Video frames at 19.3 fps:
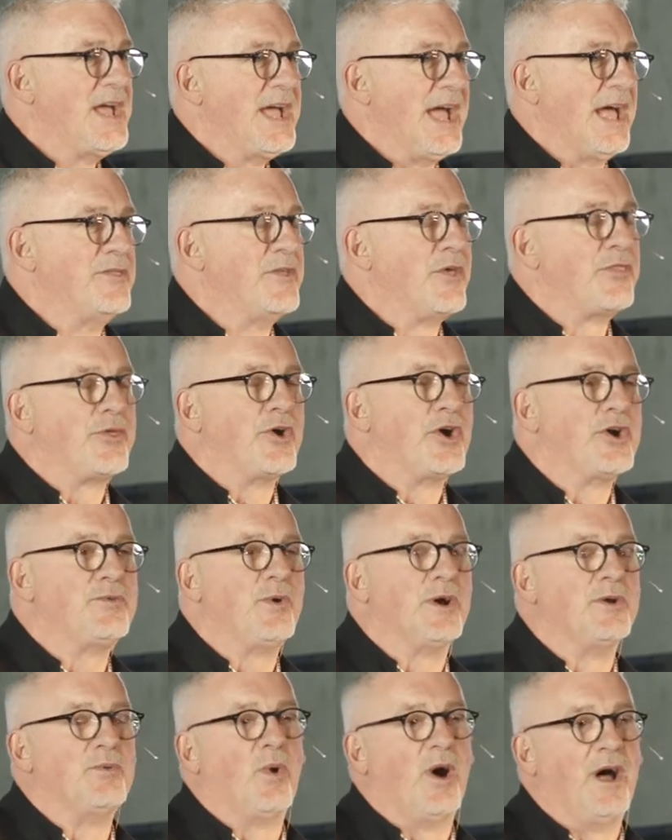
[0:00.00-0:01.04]
And the third
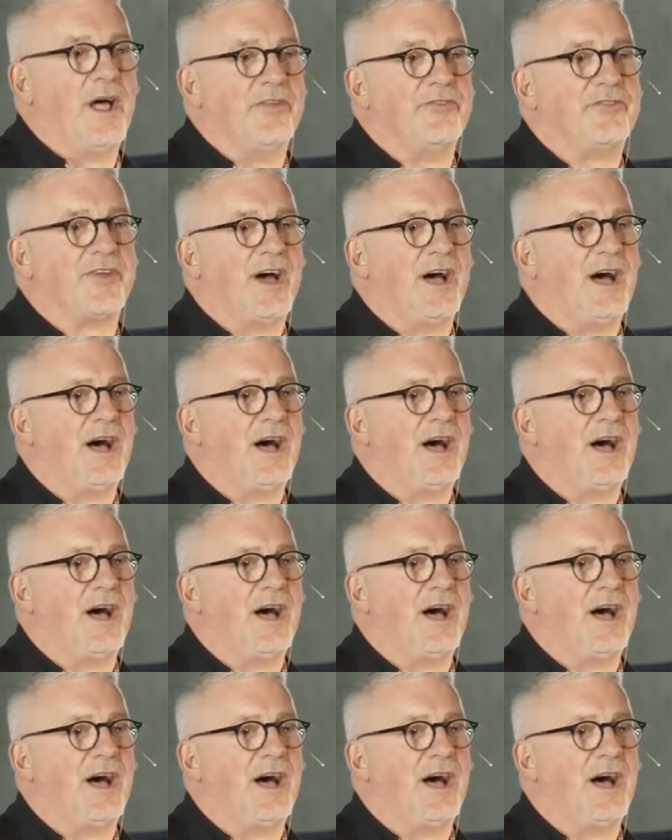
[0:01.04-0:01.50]
one was,